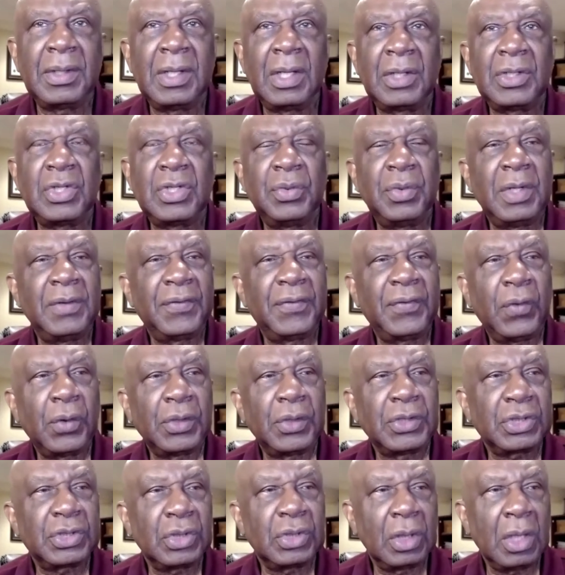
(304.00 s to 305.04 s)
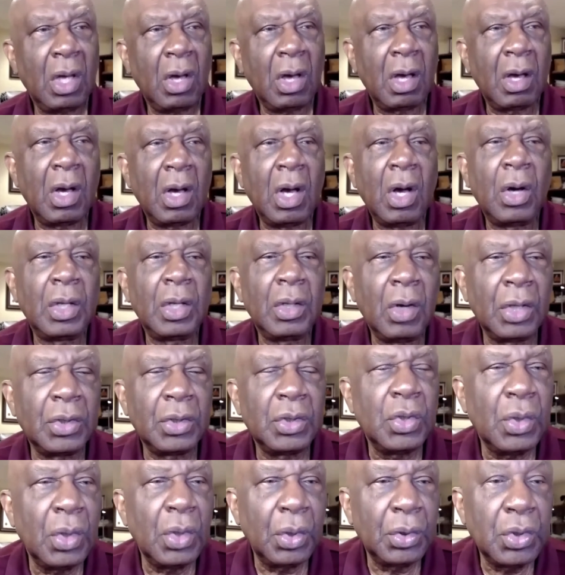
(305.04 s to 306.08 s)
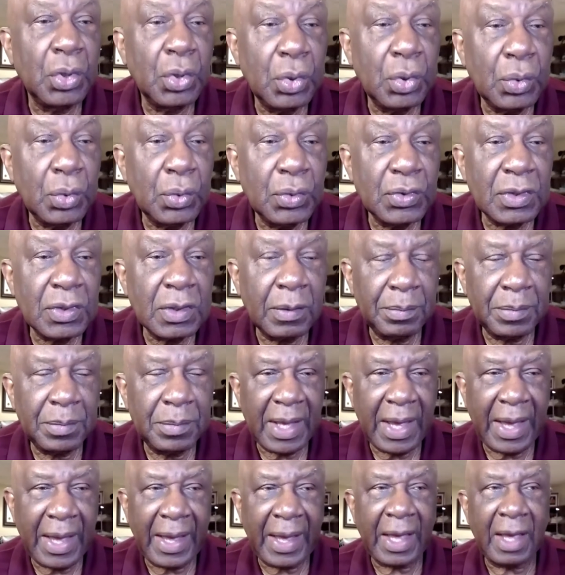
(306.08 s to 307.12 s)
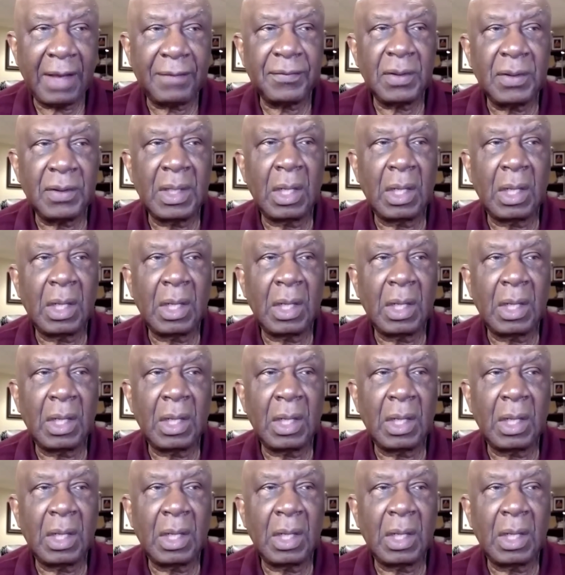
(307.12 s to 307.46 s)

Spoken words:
to enforce the law on whose behalf,